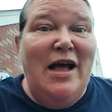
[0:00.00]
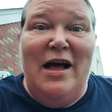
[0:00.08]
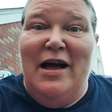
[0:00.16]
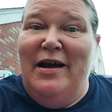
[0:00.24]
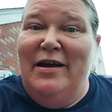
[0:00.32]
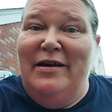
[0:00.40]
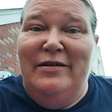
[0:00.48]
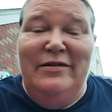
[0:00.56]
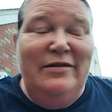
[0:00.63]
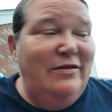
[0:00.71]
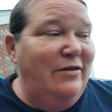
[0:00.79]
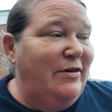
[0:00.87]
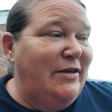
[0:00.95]
I
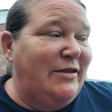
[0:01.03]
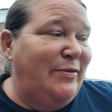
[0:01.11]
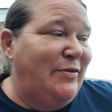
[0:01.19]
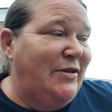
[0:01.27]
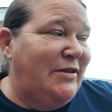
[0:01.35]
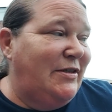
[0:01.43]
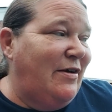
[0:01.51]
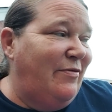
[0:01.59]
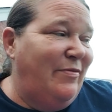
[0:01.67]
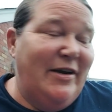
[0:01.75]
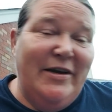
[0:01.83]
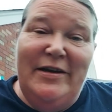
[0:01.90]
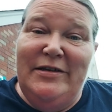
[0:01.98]
look at some of the stuff
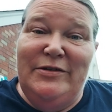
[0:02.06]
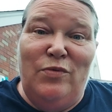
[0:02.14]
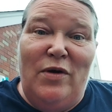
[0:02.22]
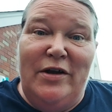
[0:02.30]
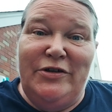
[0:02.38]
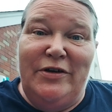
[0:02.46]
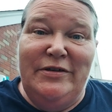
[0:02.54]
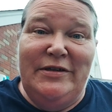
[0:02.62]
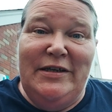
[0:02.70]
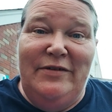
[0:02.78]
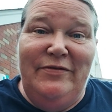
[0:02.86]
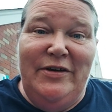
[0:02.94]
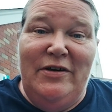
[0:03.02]
my kids watch on
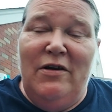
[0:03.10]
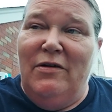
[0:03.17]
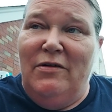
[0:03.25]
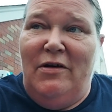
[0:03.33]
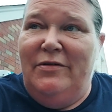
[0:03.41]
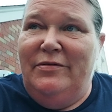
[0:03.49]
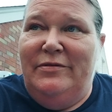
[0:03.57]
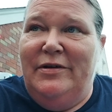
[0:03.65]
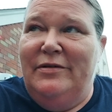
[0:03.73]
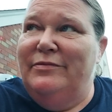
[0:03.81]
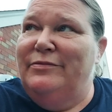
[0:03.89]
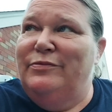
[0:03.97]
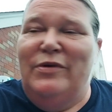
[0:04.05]
TV or on
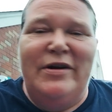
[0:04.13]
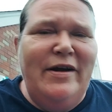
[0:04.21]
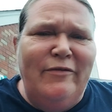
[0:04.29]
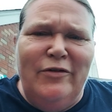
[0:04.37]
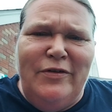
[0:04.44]
the whatever,